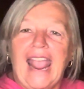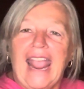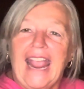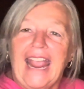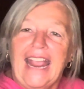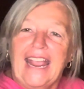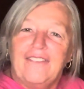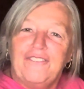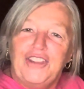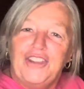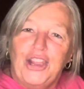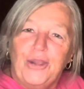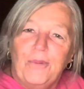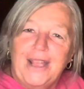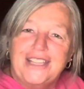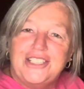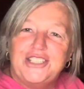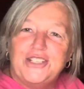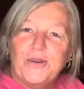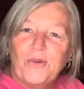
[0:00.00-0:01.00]
If you
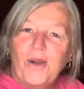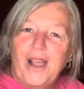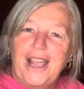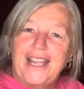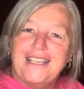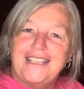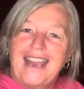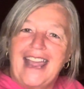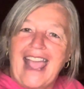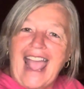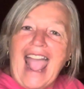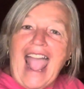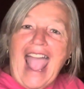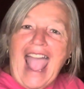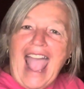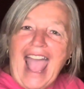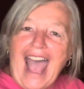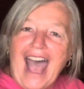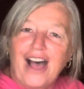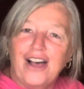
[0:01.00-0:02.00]
enjoyed
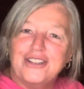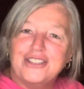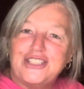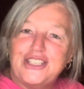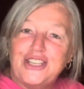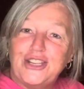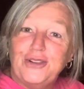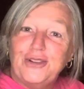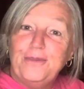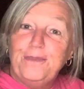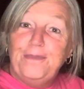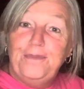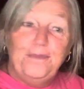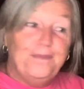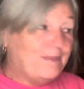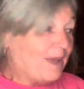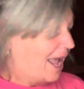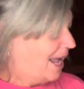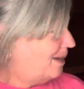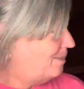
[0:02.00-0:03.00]
how to
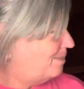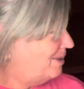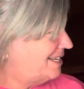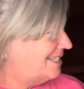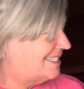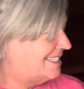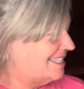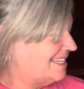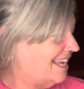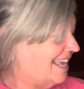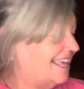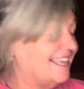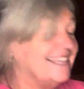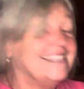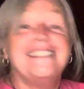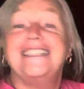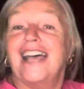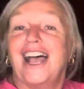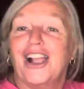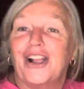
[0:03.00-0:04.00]

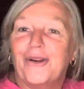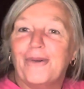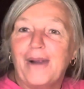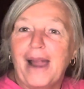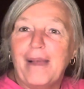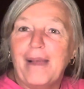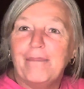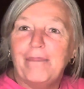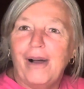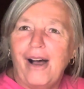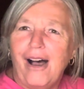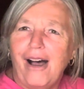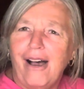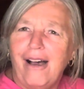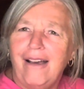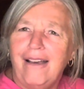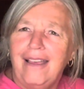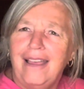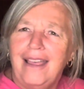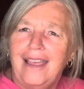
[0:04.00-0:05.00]
babysit a grandpa,
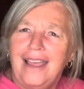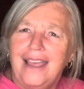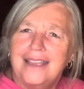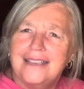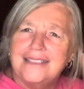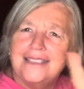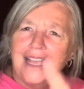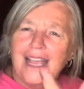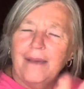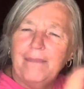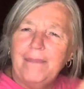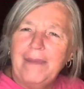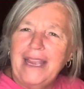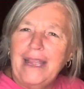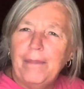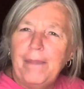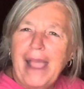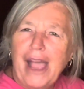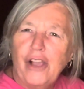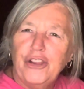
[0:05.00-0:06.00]
tell me
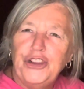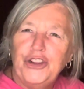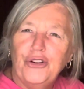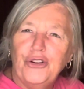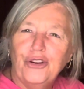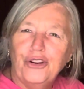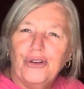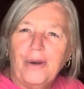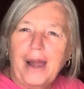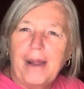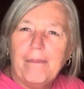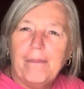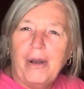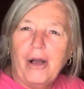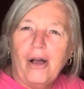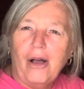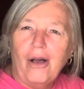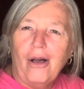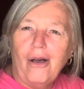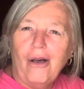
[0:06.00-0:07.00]
about your
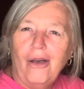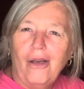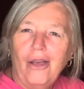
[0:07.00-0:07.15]
grandpa.